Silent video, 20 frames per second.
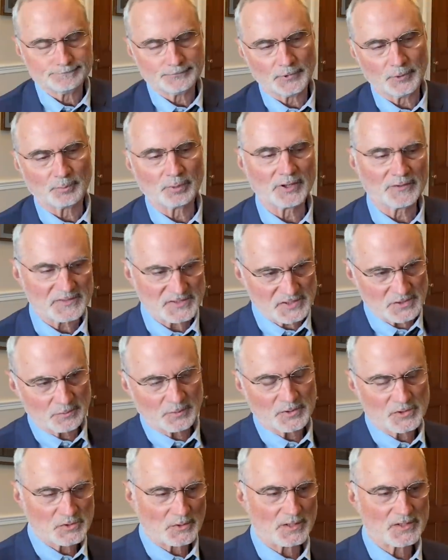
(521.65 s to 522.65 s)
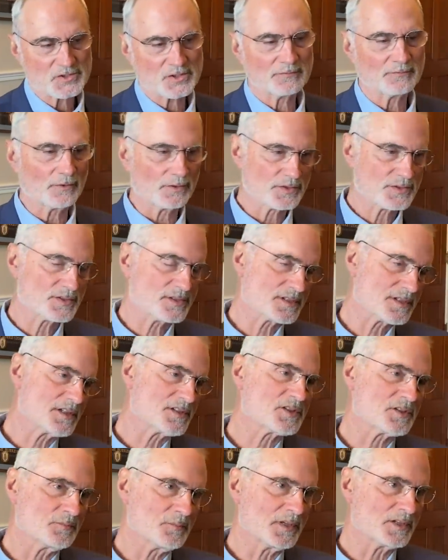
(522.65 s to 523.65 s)
the previous administration versus
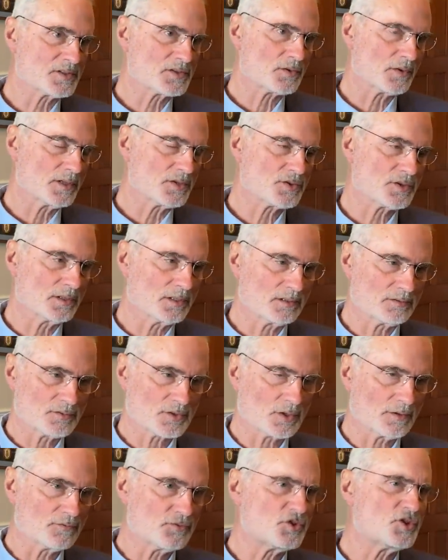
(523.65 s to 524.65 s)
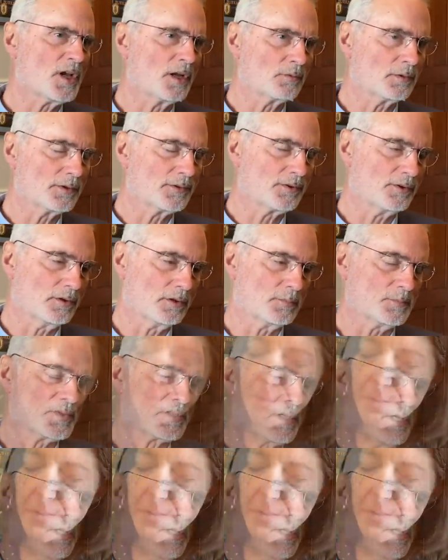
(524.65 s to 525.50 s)
this administration in sort of general terms.